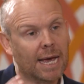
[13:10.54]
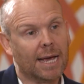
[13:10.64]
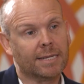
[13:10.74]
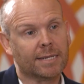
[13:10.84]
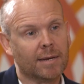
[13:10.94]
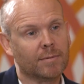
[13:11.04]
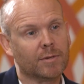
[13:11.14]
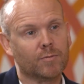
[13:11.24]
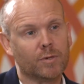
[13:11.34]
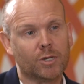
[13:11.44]
in terms
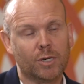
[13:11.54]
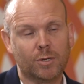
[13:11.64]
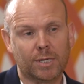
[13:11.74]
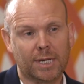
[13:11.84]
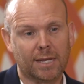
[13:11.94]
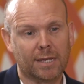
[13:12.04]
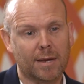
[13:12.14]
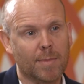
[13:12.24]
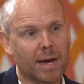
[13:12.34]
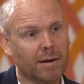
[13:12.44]
of reducing the
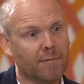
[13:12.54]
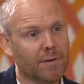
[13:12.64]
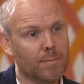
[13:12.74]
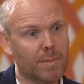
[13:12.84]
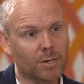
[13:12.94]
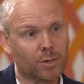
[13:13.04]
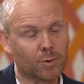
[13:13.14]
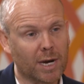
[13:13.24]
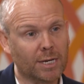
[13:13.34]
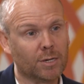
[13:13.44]
amount of
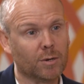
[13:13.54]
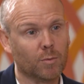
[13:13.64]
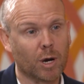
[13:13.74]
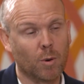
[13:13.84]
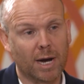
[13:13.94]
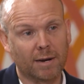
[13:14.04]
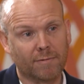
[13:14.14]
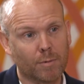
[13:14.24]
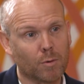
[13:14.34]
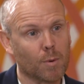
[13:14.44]
administration required
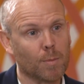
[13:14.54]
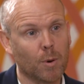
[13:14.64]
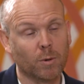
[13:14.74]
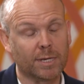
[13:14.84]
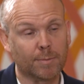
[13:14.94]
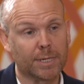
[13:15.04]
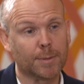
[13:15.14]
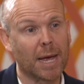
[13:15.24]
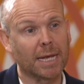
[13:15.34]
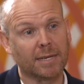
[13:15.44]
from a reporting
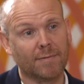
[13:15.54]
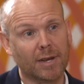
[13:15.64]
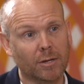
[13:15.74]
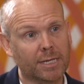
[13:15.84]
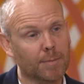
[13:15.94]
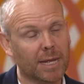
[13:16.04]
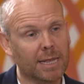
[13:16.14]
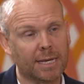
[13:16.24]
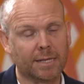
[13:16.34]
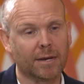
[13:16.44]
perspective and
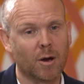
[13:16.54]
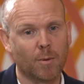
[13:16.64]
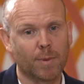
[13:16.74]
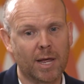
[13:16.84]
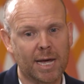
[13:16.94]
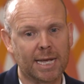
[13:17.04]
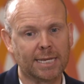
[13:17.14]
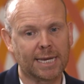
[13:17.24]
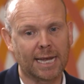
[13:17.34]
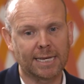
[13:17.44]
ultimately the
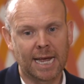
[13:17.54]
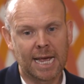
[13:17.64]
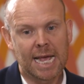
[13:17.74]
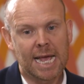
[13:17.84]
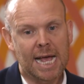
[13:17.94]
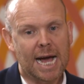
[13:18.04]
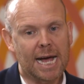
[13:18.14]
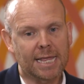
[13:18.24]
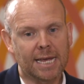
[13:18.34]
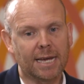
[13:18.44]
compliance. And
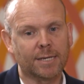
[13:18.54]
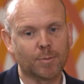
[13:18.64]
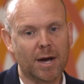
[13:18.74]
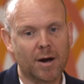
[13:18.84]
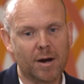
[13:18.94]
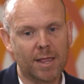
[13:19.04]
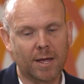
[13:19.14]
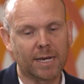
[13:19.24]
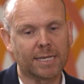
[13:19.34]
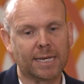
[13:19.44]
I think as we're
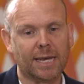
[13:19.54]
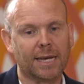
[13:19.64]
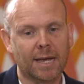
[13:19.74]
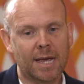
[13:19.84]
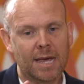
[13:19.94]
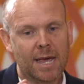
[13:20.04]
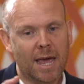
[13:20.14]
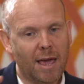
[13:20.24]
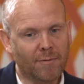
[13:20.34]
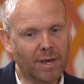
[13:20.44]
highlighting,
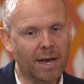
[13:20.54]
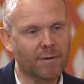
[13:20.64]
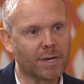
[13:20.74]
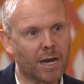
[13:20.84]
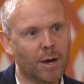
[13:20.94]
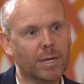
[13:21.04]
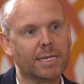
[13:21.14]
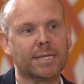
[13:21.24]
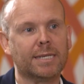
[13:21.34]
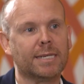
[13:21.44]
if you have to go
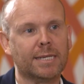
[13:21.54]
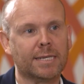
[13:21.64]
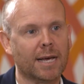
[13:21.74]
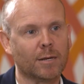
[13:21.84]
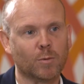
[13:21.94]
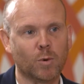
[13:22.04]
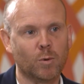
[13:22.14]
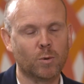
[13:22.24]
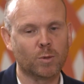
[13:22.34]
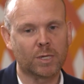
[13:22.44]
into the detailed
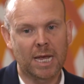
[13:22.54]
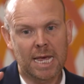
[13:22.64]
rules,